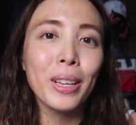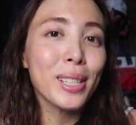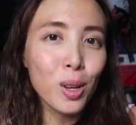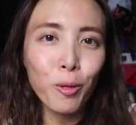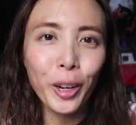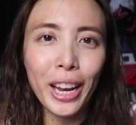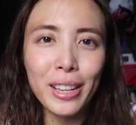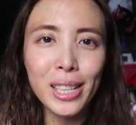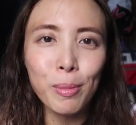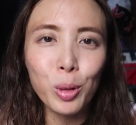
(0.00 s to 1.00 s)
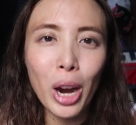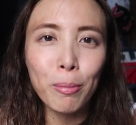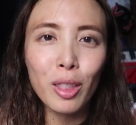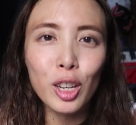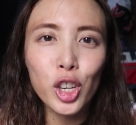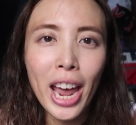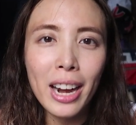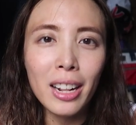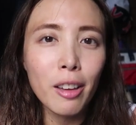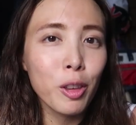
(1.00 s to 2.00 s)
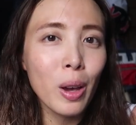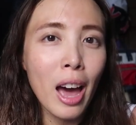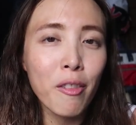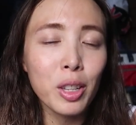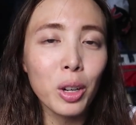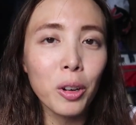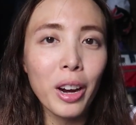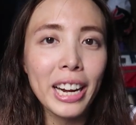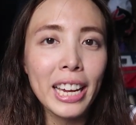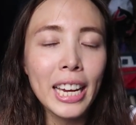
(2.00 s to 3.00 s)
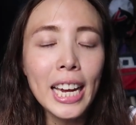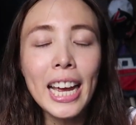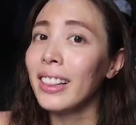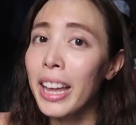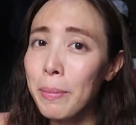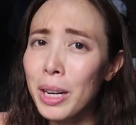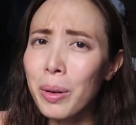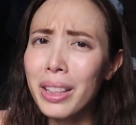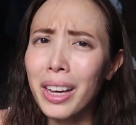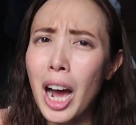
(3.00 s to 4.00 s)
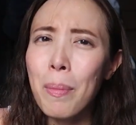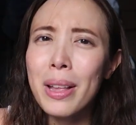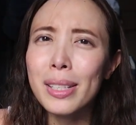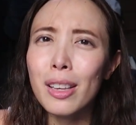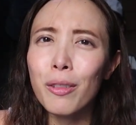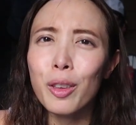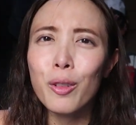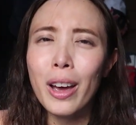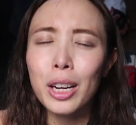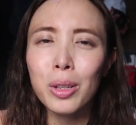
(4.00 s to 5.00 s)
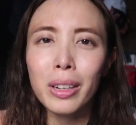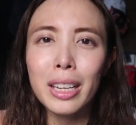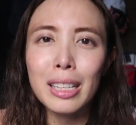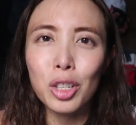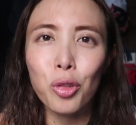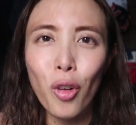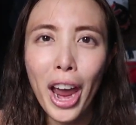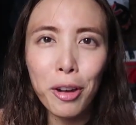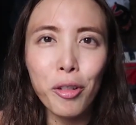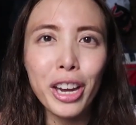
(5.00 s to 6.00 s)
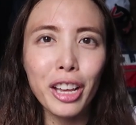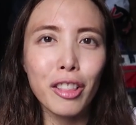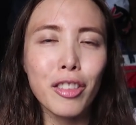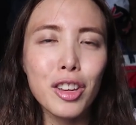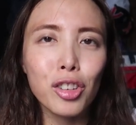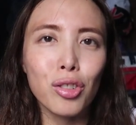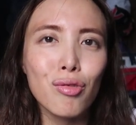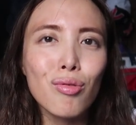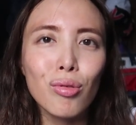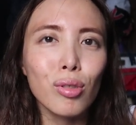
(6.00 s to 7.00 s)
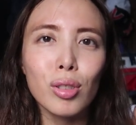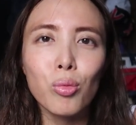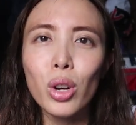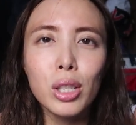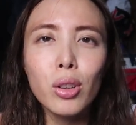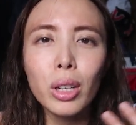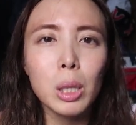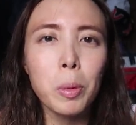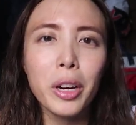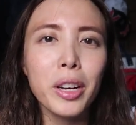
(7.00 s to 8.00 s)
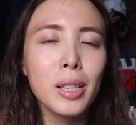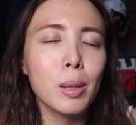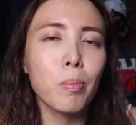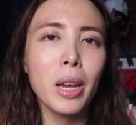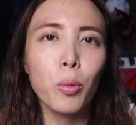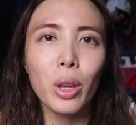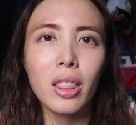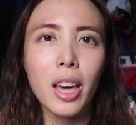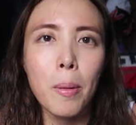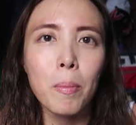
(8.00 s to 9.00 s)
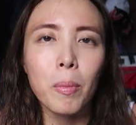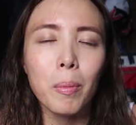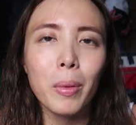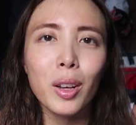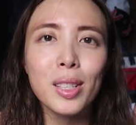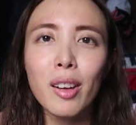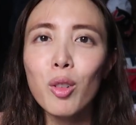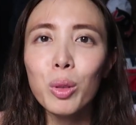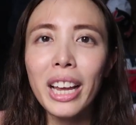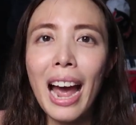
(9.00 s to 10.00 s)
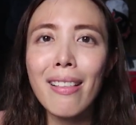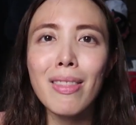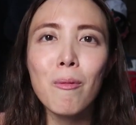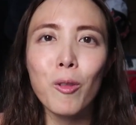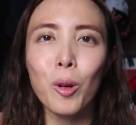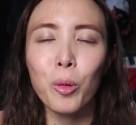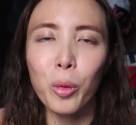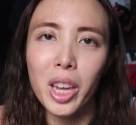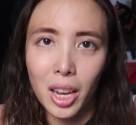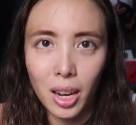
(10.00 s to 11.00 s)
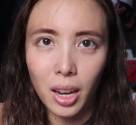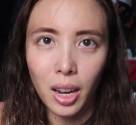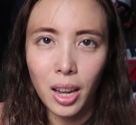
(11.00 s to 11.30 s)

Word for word: Please don't forget to subscribe to the channel if you haven't already. Let me know in the comments if you've actually tried running in these shoes. What's your experience been with them? Because I've only had them for a week.